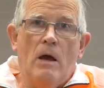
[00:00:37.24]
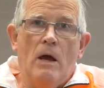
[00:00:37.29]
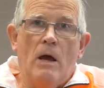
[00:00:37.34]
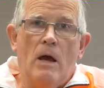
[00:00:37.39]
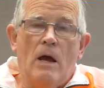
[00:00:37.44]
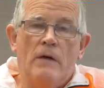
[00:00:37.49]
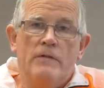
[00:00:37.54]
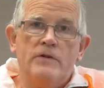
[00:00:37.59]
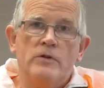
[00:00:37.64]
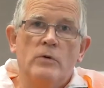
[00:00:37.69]

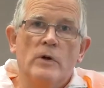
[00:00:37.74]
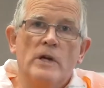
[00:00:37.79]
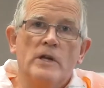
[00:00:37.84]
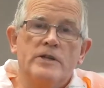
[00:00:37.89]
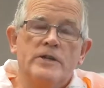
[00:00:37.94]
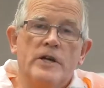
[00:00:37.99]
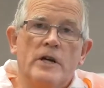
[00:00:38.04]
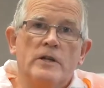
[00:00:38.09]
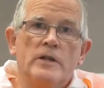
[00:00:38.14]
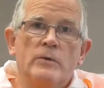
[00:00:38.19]
after a while
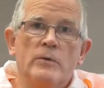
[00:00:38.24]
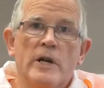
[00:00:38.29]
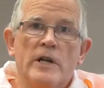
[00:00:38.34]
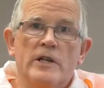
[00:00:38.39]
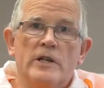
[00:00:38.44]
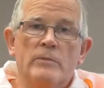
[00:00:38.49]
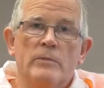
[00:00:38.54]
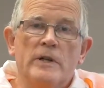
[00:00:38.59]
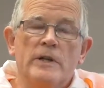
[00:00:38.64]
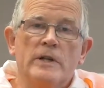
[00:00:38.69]
chatting
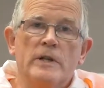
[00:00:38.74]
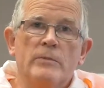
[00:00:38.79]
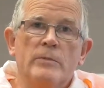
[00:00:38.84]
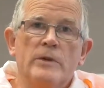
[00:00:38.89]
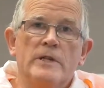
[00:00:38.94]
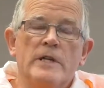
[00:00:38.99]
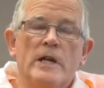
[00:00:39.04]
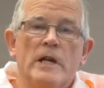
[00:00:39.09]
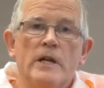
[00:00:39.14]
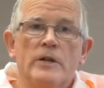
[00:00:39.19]
with them, like they'd
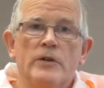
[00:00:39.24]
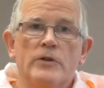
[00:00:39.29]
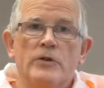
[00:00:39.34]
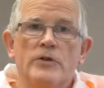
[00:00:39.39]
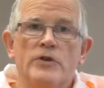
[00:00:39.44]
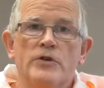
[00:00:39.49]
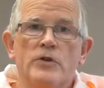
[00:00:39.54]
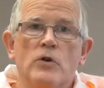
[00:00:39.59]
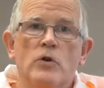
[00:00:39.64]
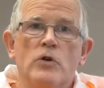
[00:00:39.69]
be telling you their
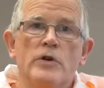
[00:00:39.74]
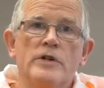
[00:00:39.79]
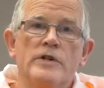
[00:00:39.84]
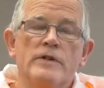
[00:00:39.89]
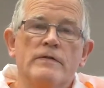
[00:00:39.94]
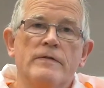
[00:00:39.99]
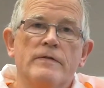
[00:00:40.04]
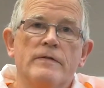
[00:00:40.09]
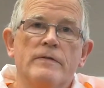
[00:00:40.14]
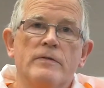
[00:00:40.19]
stories
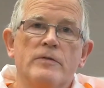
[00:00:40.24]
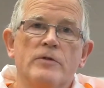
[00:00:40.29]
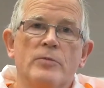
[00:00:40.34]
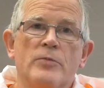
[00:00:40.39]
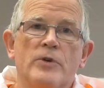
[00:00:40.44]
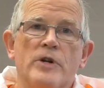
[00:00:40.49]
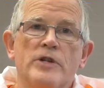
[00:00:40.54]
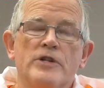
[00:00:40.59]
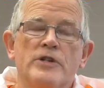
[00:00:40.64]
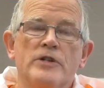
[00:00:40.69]
of
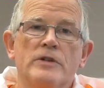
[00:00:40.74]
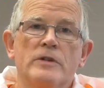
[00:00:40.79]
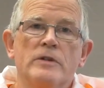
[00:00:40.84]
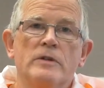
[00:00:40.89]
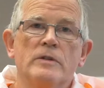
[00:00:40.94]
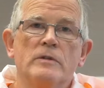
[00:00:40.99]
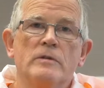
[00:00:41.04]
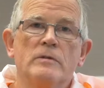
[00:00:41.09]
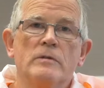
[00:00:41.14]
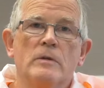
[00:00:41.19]
depression and
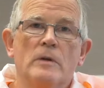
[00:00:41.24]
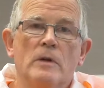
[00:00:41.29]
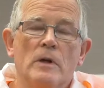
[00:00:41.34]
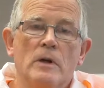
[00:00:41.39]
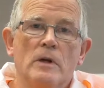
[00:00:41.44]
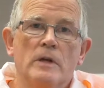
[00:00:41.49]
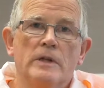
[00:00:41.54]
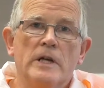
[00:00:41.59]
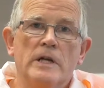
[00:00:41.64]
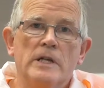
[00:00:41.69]

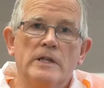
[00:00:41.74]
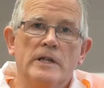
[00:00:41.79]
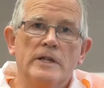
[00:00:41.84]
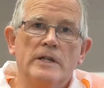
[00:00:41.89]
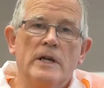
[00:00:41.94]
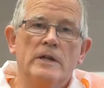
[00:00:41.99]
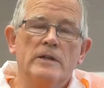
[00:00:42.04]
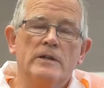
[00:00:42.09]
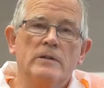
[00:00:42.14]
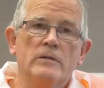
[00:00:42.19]
things like
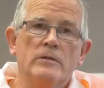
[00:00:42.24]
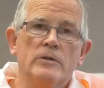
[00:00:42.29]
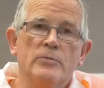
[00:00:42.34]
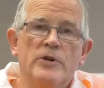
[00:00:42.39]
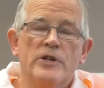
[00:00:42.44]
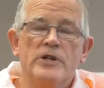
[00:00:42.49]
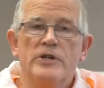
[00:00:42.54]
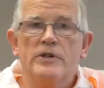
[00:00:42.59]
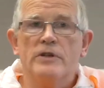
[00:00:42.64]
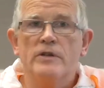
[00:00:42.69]
that, and
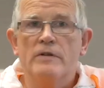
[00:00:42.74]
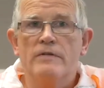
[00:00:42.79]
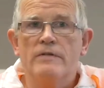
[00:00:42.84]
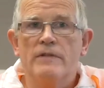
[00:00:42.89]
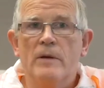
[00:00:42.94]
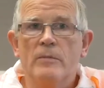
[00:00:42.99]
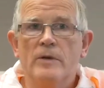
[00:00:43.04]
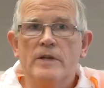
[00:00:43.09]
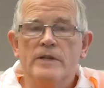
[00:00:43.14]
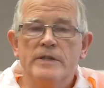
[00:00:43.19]
depression in their
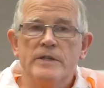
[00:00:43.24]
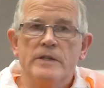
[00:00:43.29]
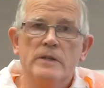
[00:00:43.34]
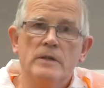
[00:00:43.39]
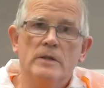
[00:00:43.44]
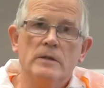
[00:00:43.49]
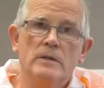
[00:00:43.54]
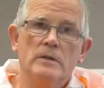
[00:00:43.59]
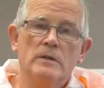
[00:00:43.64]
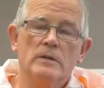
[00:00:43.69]
families.
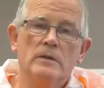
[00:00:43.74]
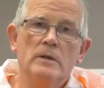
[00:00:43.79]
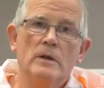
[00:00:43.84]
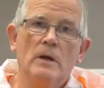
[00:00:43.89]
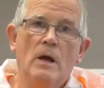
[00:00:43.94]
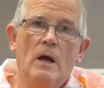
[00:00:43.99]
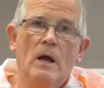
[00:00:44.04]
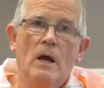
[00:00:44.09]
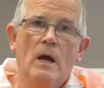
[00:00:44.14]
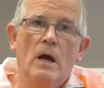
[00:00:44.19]

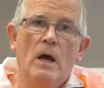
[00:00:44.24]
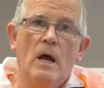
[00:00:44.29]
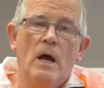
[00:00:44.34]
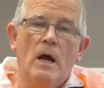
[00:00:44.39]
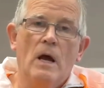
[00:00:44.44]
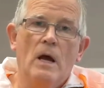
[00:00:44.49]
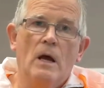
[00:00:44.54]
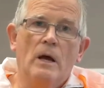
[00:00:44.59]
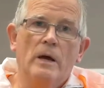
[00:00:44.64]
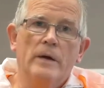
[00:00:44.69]

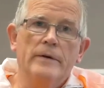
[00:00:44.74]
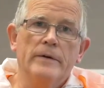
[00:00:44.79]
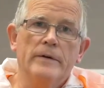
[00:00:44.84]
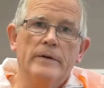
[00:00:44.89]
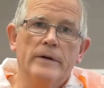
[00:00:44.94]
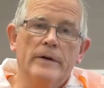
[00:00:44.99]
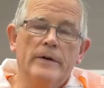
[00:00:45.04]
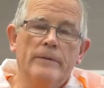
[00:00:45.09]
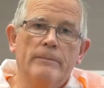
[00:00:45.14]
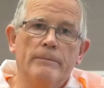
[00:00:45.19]
And
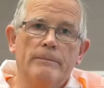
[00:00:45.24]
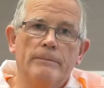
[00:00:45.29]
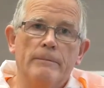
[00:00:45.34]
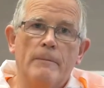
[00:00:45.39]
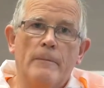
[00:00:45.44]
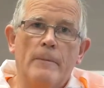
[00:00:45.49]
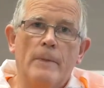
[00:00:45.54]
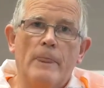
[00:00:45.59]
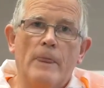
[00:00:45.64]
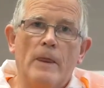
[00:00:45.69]

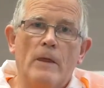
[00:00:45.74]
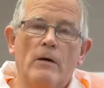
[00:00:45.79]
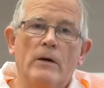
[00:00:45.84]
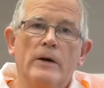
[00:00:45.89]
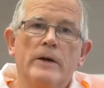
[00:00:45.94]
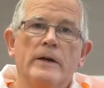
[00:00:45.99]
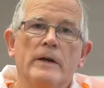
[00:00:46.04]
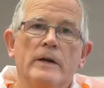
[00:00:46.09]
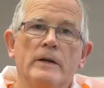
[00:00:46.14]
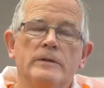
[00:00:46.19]

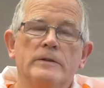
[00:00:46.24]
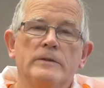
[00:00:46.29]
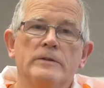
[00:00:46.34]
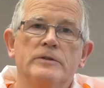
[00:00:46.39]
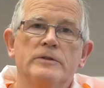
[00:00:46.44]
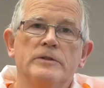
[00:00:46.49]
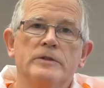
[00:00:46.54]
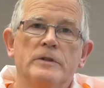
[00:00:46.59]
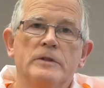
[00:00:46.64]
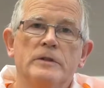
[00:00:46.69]
I had
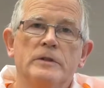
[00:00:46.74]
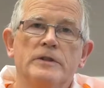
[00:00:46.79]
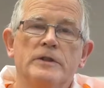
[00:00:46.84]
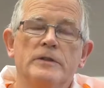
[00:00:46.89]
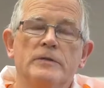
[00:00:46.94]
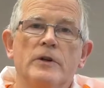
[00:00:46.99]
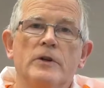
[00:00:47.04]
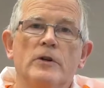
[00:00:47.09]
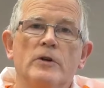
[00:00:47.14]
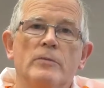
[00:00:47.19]
a
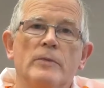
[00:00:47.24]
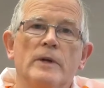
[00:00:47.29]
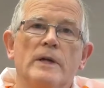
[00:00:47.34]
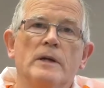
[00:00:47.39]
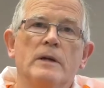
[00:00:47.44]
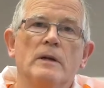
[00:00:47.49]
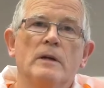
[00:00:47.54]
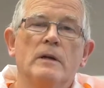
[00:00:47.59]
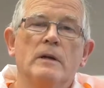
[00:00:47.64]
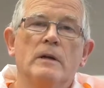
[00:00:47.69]
severe
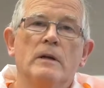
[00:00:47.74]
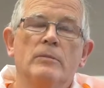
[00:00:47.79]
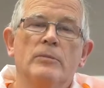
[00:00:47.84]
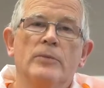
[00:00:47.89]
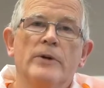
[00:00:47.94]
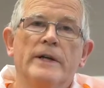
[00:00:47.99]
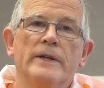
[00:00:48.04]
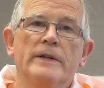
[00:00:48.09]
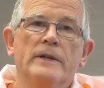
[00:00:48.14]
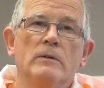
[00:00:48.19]
mental
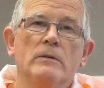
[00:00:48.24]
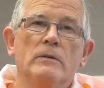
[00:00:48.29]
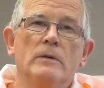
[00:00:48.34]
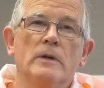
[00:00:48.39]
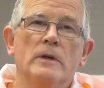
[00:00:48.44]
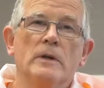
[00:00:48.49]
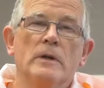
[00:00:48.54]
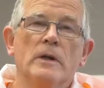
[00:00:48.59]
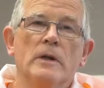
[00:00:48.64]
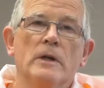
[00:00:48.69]
breakdown
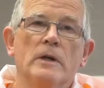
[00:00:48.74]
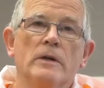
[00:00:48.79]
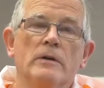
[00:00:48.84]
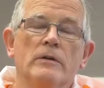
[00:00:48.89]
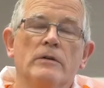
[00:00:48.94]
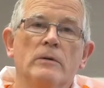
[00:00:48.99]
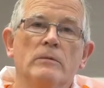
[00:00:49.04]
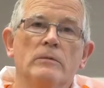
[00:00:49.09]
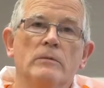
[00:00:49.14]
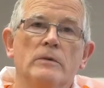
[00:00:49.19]
in
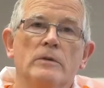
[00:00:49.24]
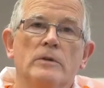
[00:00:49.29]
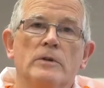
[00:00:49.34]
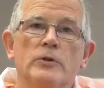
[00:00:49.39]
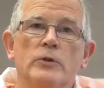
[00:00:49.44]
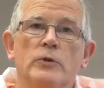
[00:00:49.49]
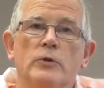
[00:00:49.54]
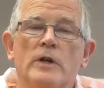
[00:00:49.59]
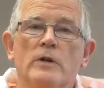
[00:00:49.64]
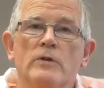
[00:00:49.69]
around
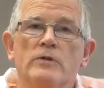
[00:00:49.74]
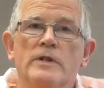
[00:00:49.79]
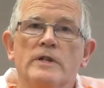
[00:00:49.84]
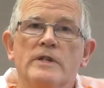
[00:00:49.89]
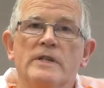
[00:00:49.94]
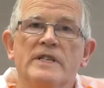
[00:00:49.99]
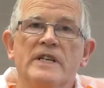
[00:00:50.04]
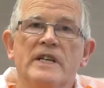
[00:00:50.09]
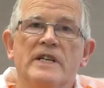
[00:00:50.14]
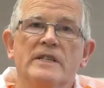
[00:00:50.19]

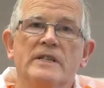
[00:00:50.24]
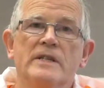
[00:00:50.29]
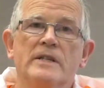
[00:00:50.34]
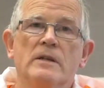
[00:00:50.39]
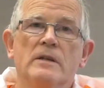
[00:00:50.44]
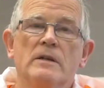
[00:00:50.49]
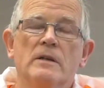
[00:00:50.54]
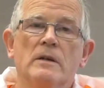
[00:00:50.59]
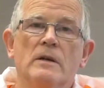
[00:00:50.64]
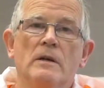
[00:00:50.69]
2006,
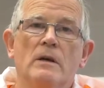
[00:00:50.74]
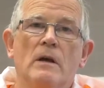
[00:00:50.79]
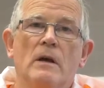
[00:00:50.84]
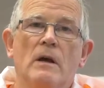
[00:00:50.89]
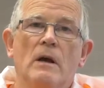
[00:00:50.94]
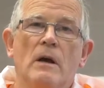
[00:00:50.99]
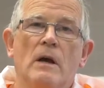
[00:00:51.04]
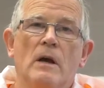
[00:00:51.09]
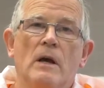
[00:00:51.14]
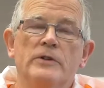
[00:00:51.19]

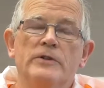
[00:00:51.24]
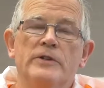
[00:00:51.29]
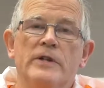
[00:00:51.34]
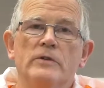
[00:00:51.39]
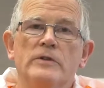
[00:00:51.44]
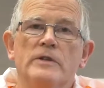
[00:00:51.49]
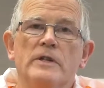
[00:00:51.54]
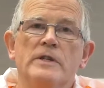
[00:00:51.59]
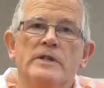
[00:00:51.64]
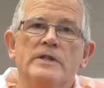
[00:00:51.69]

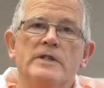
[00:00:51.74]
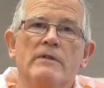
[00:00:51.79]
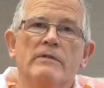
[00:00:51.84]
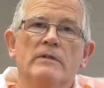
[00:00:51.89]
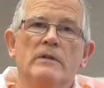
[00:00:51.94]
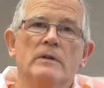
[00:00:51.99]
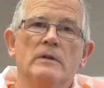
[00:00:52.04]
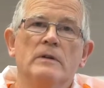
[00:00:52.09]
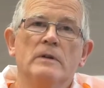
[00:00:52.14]
2007.